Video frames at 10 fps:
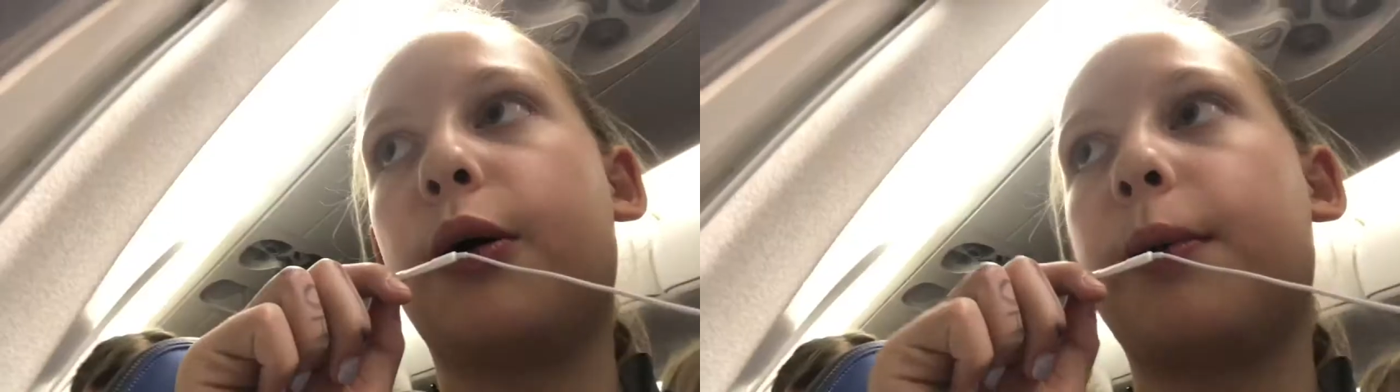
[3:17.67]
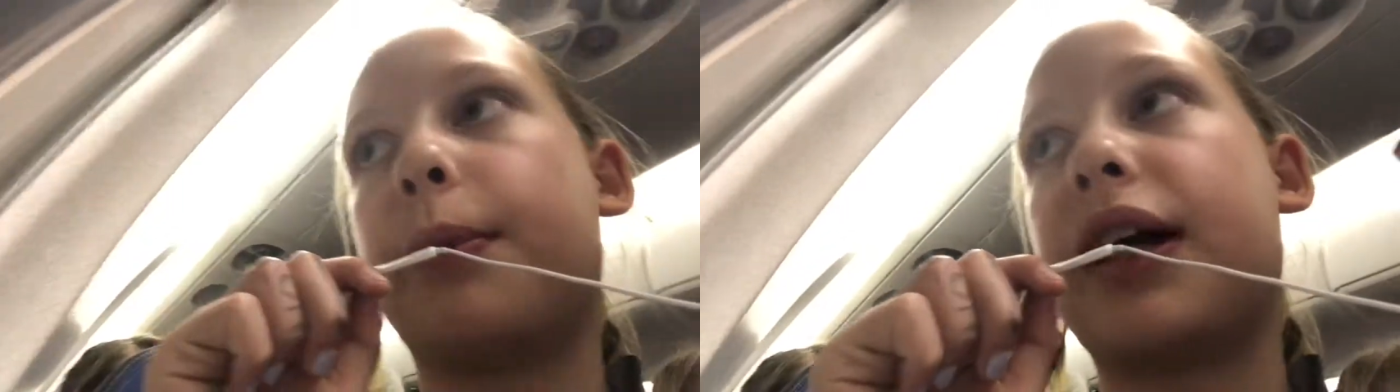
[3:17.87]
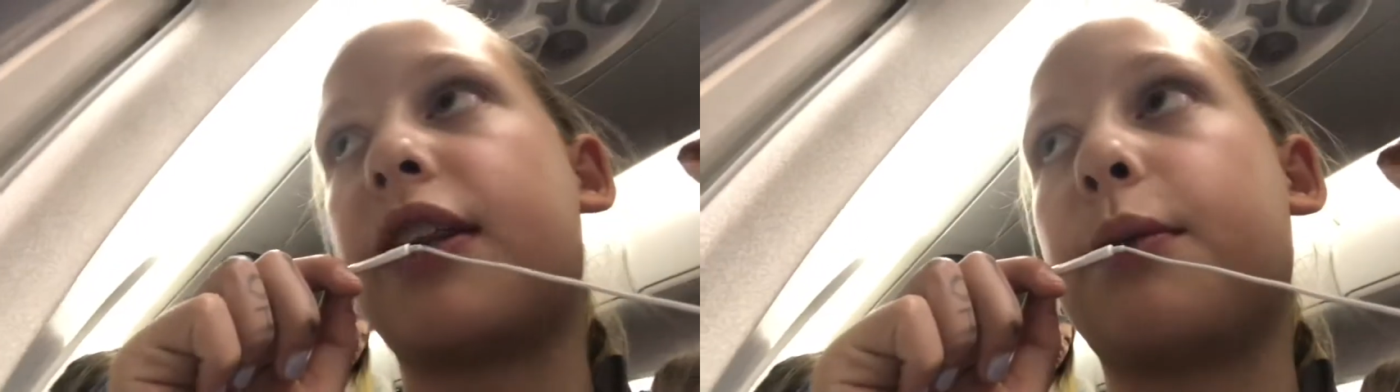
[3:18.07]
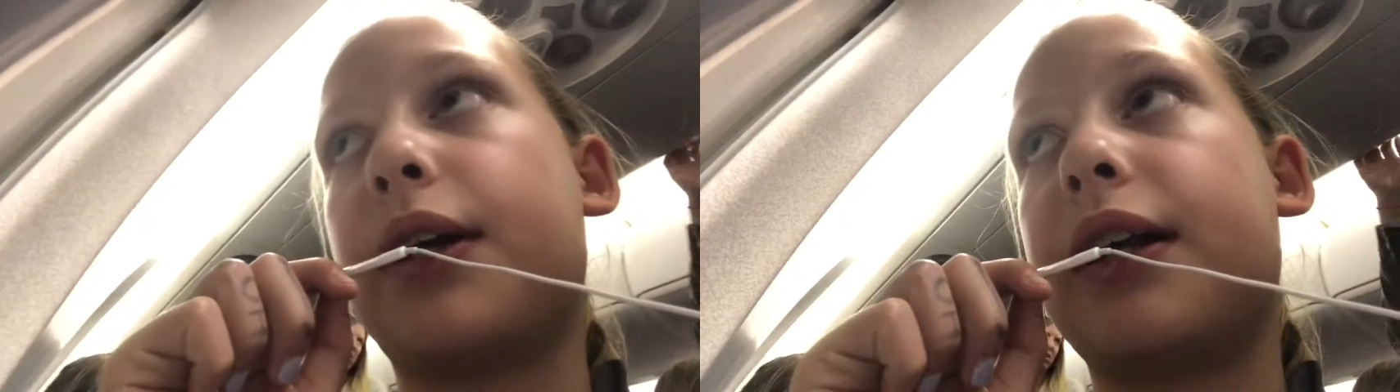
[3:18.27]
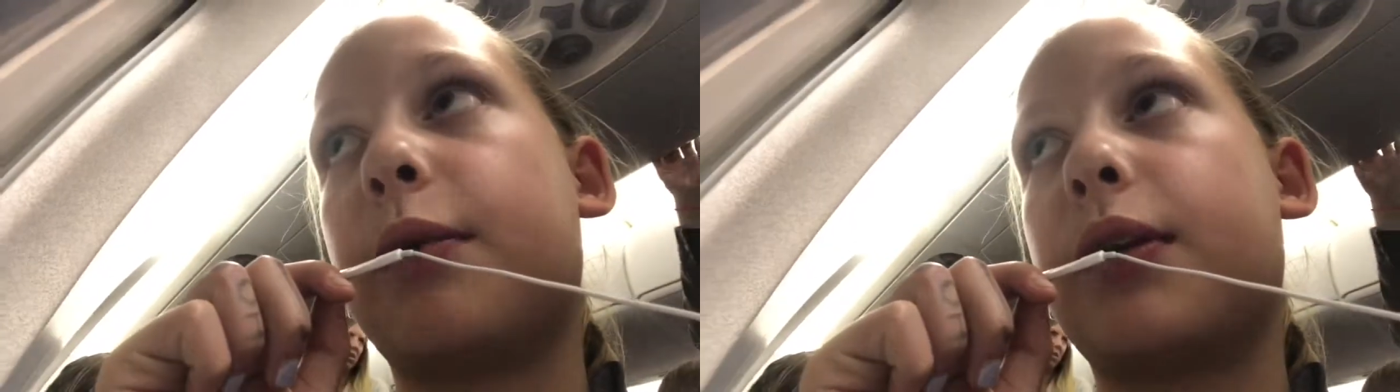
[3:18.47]
Oh, and by the
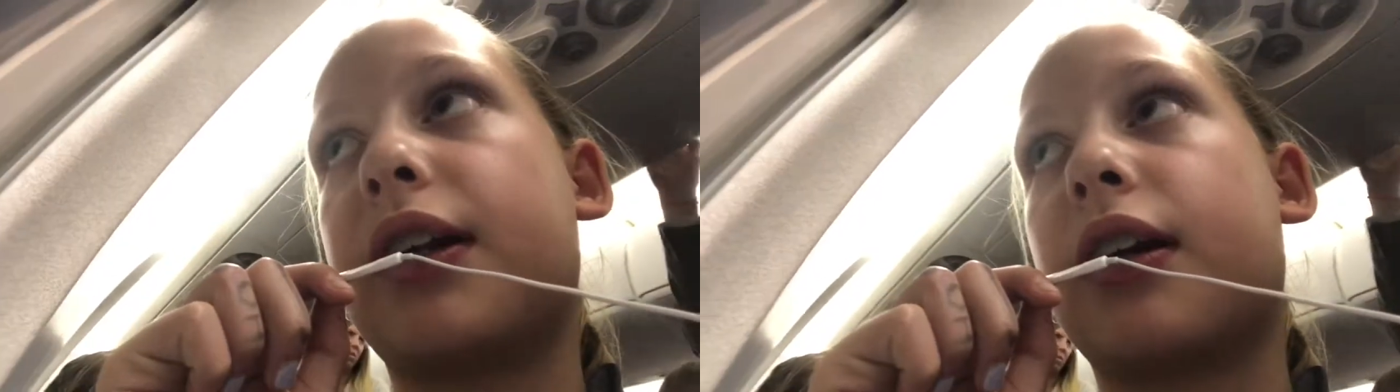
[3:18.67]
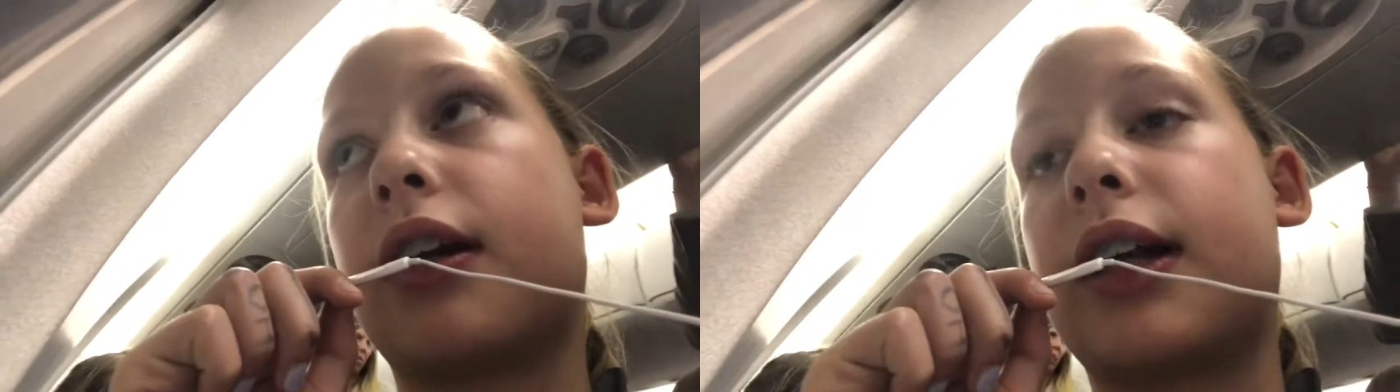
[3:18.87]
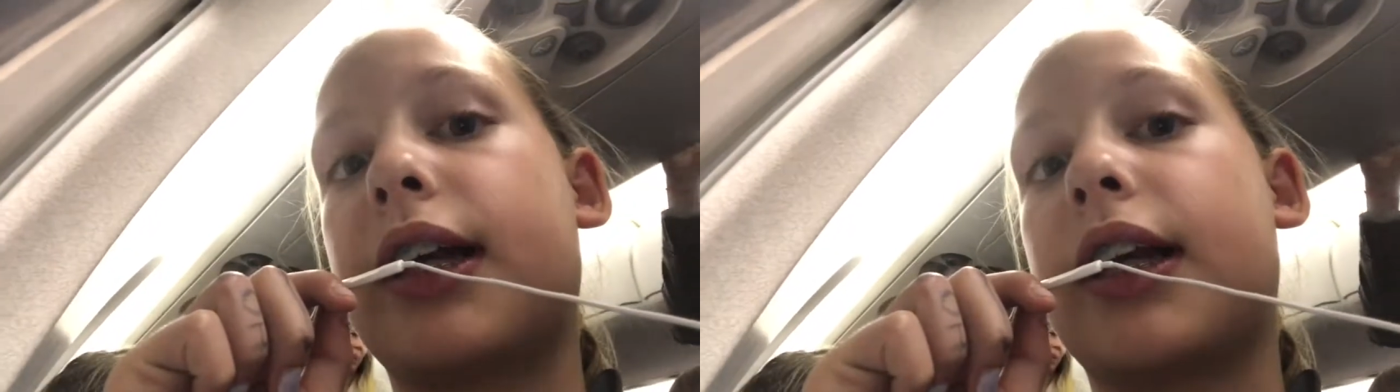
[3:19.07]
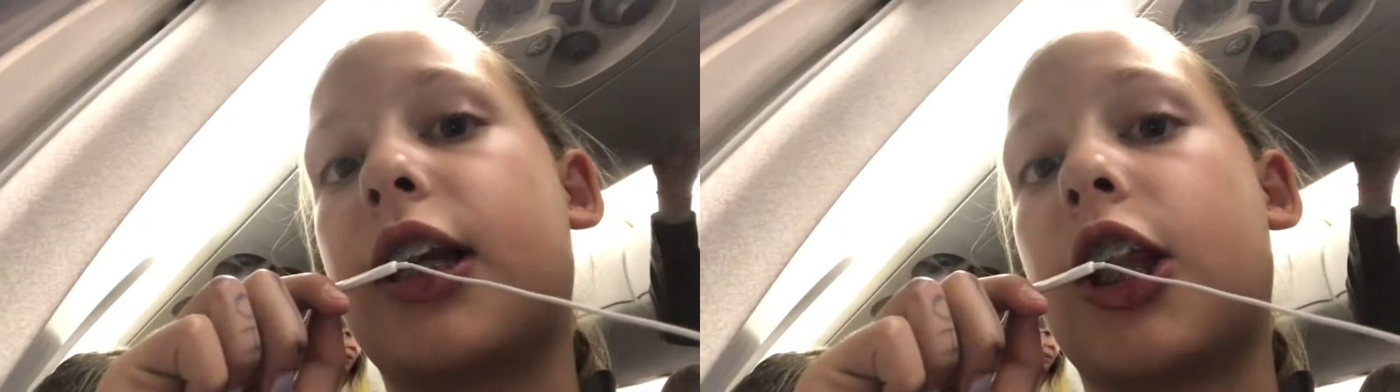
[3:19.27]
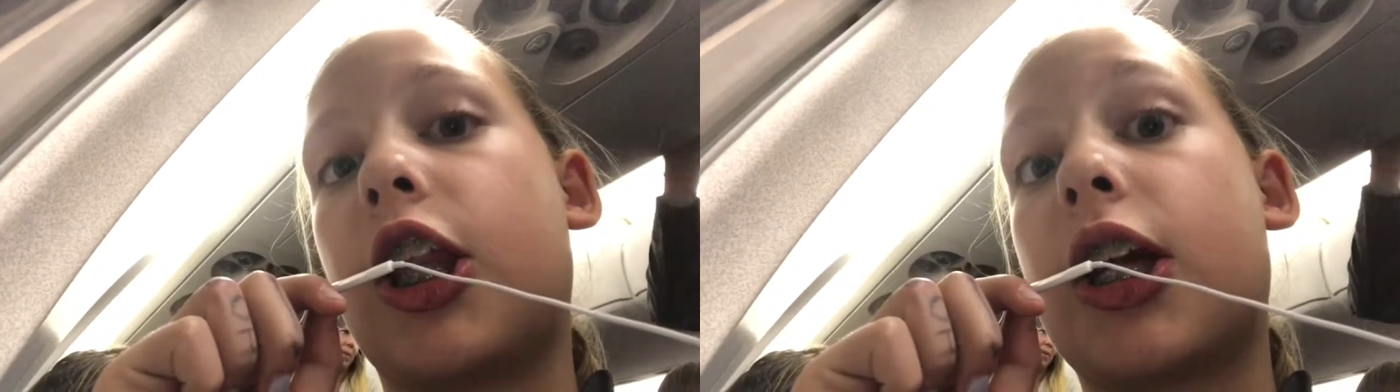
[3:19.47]
way, we are
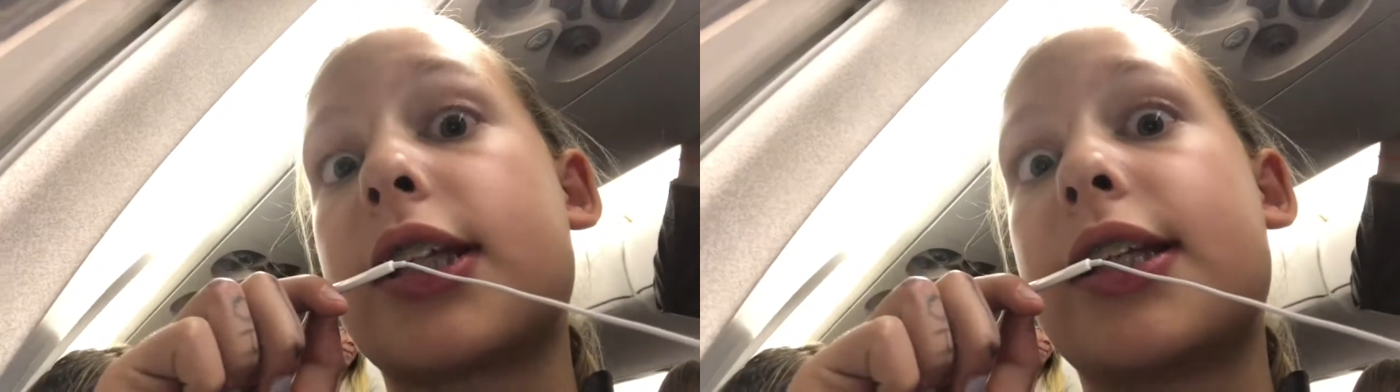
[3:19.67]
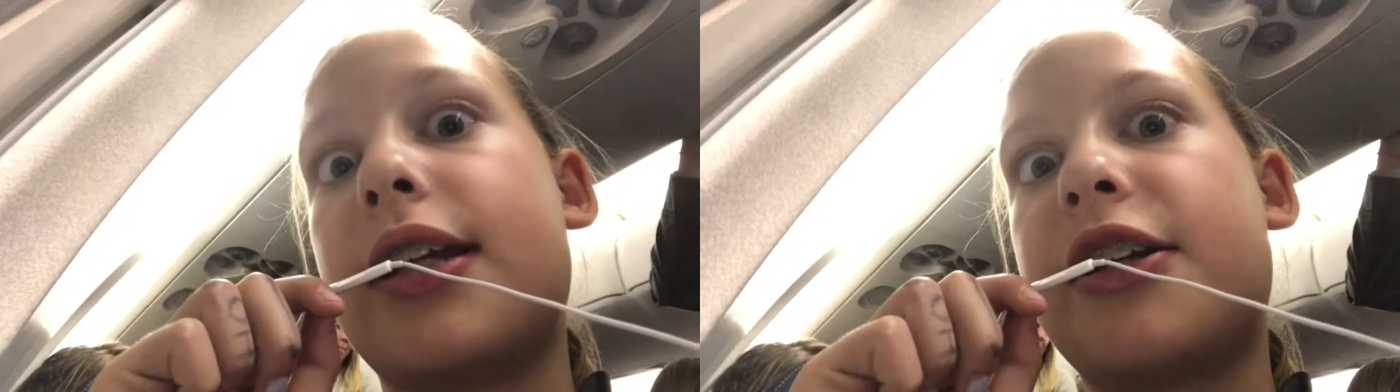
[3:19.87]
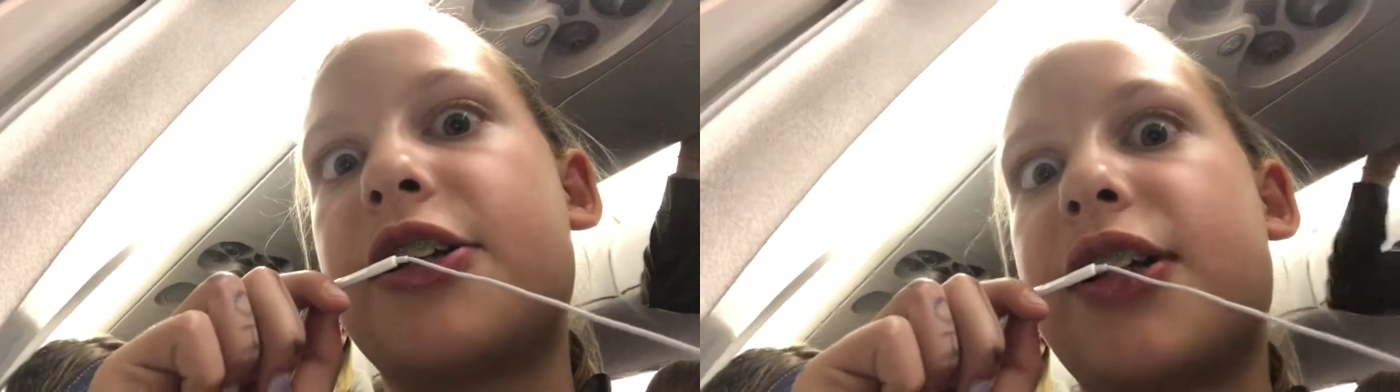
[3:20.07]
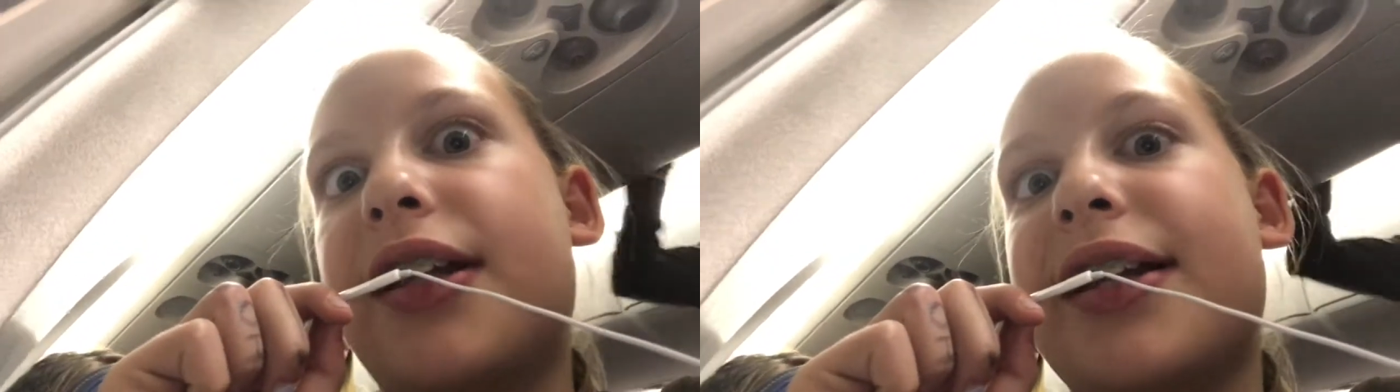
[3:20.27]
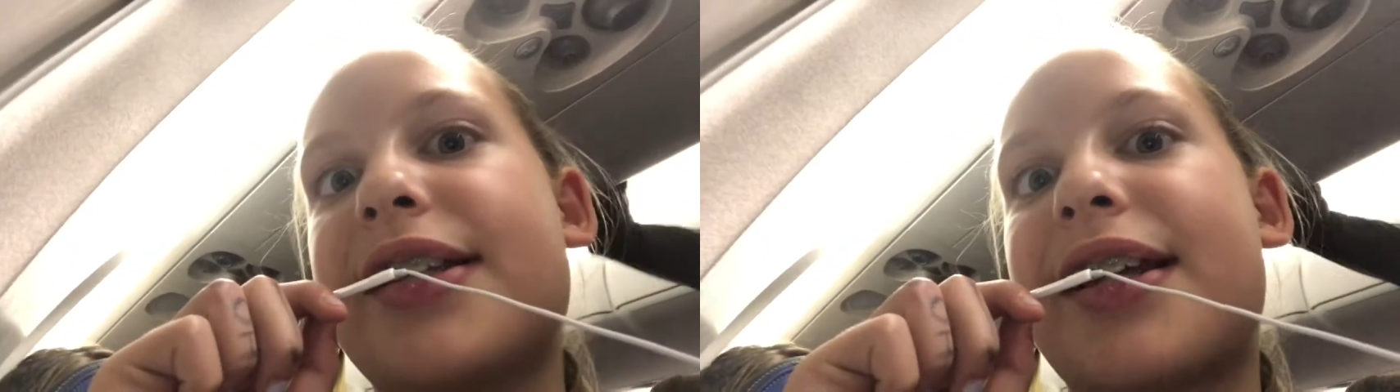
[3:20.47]
in Los
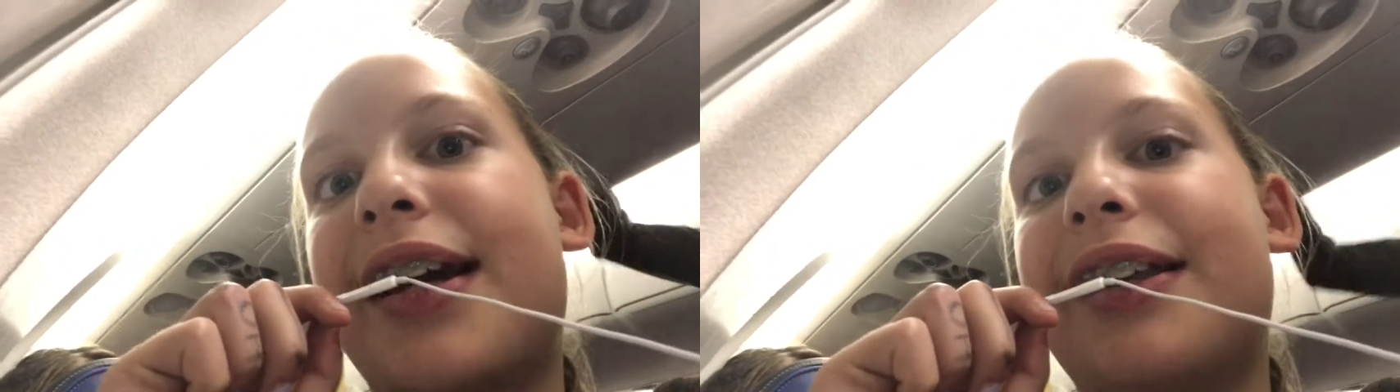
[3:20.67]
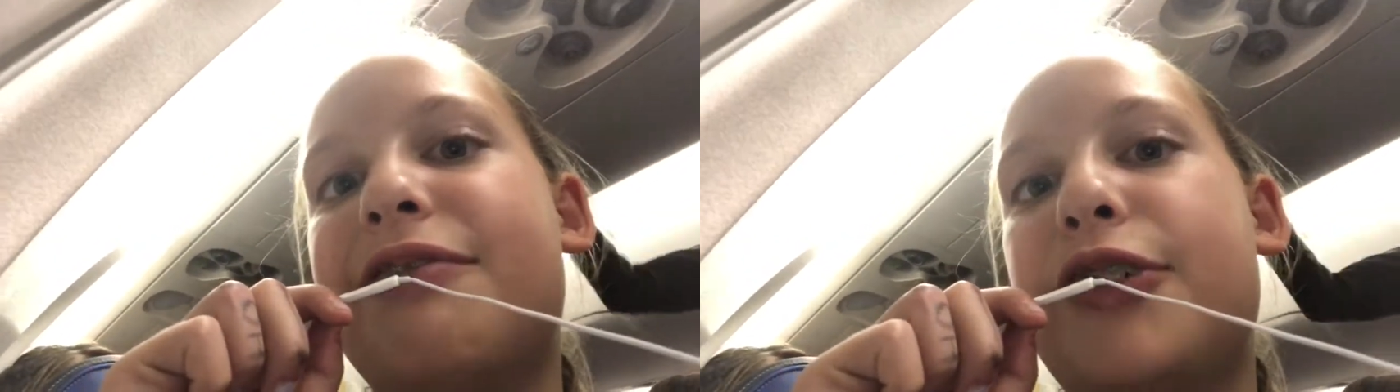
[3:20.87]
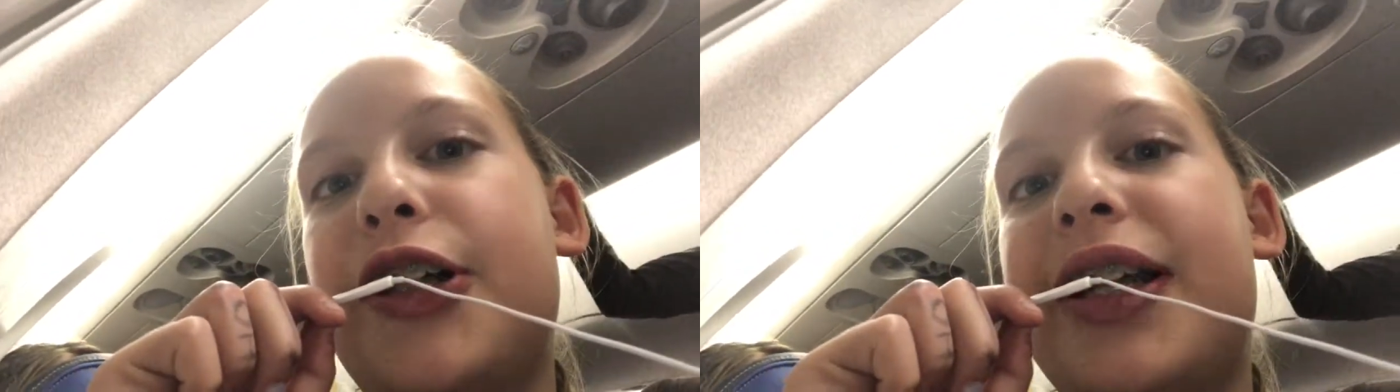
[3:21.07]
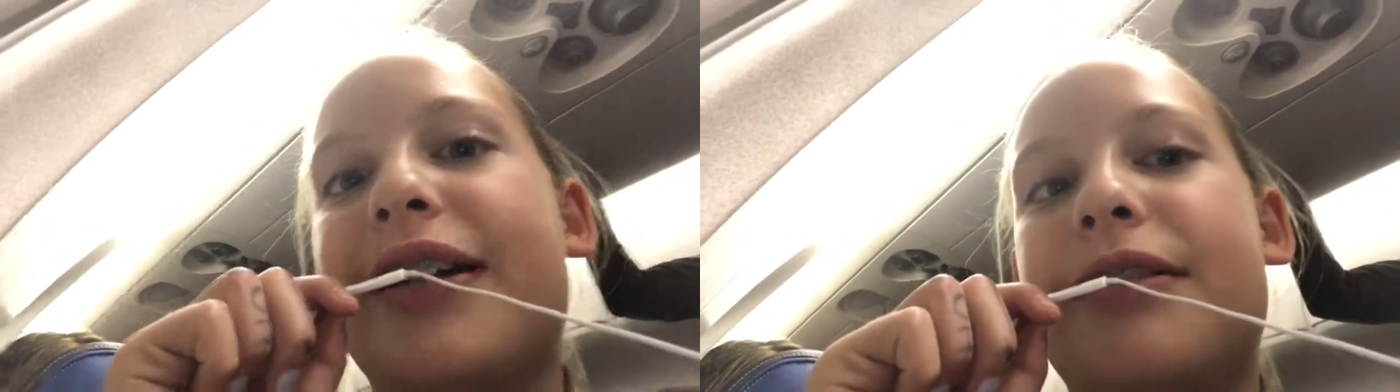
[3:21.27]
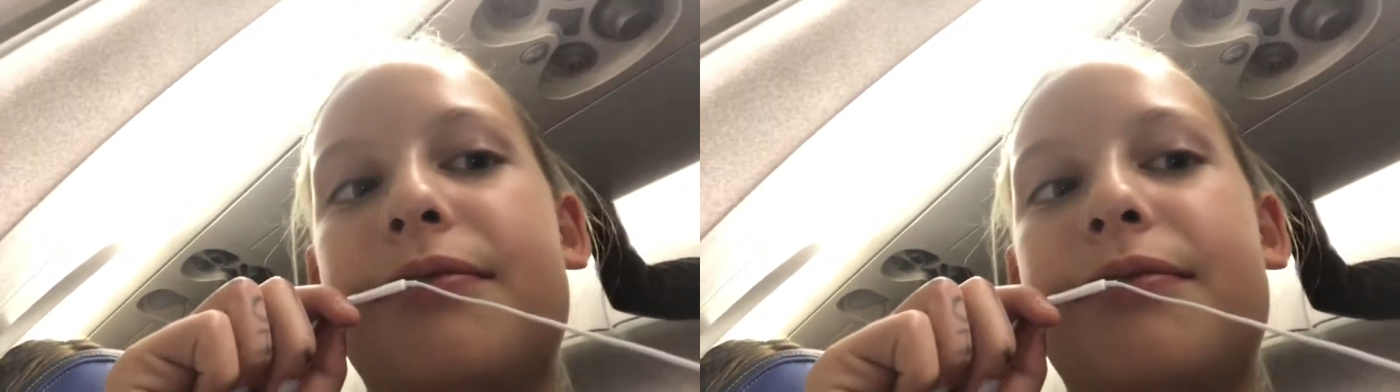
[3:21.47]
Angeles, California.